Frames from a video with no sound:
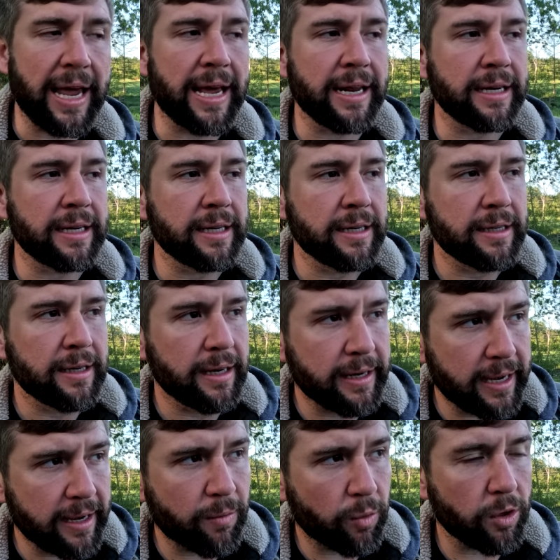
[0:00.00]
And
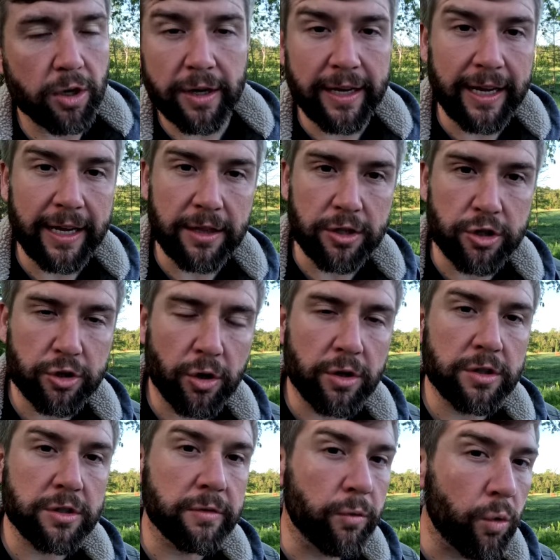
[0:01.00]
again, we're looking at the
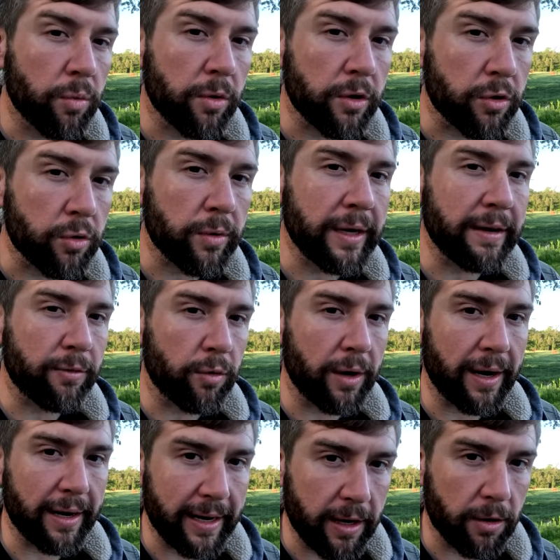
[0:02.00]
starts of World War III if
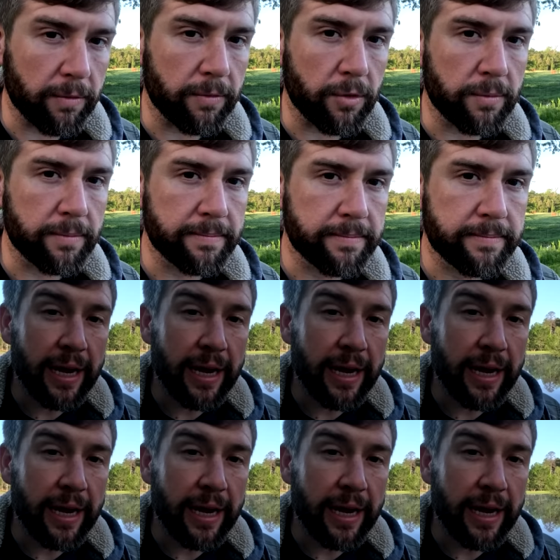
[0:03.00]
we're not careful.